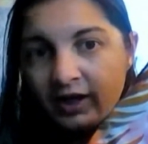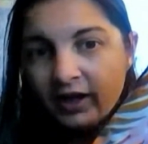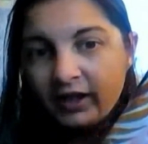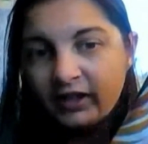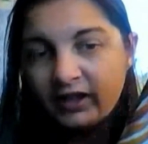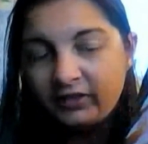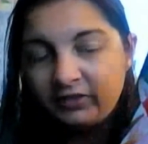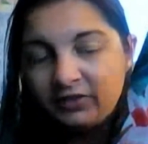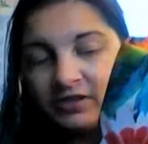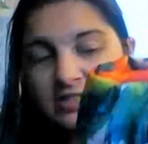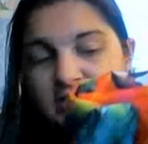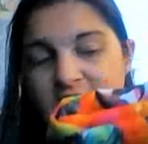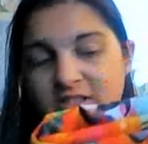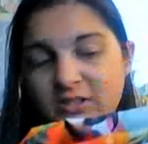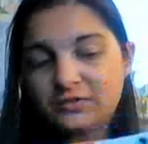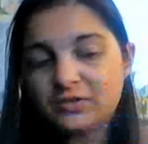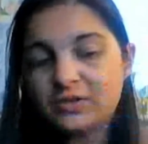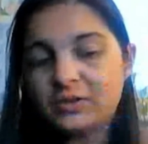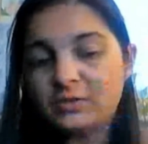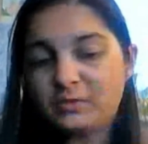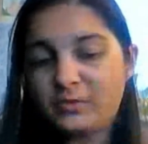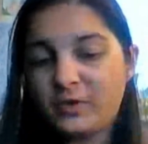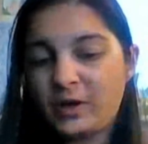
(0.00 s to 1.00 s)
And there is still
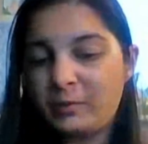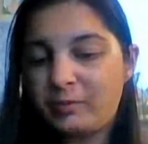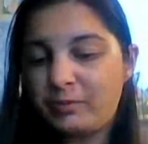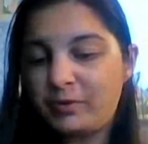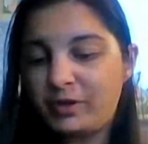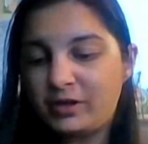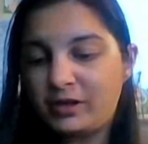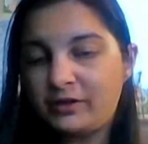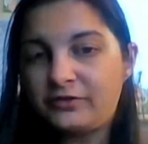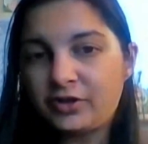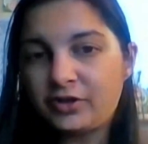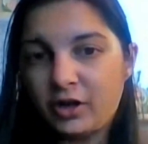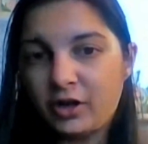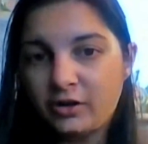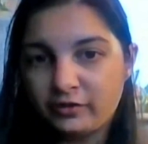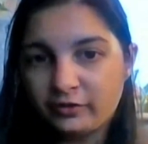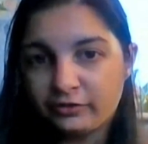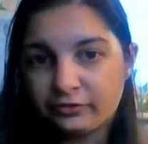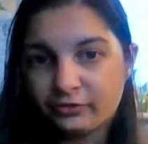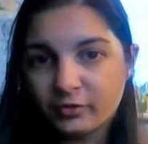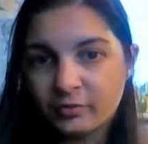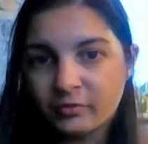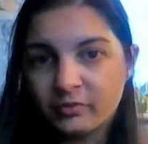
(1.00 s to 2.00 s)
some fabric left
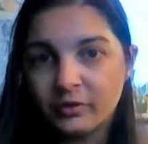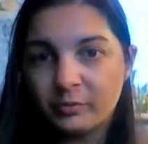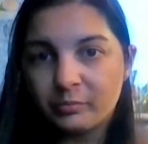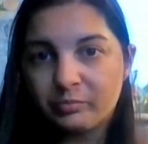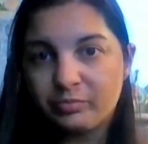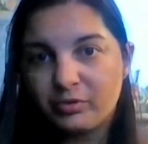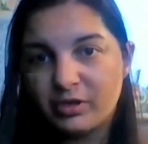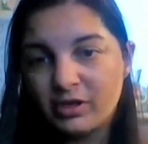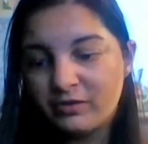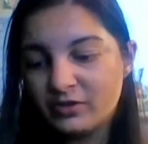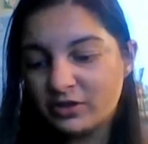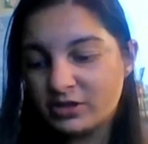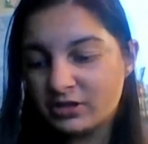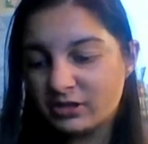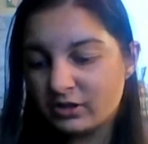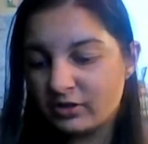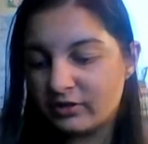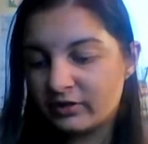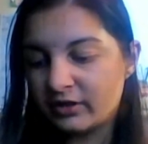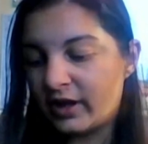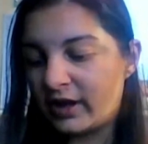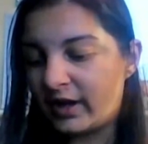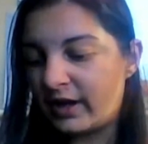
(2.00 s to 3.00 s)
over from the previous
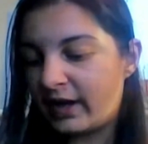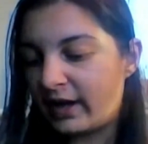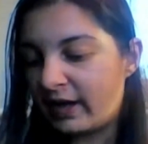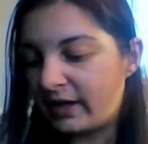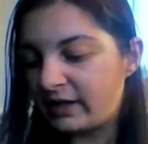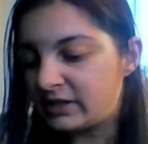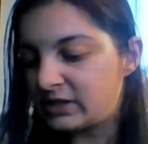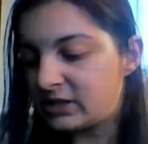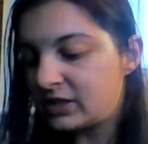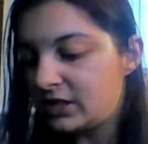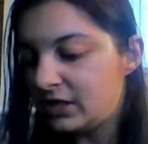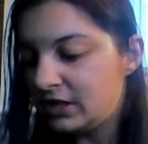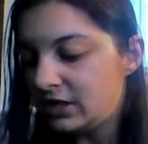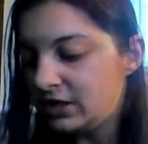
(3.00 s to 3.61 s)
lot that I had,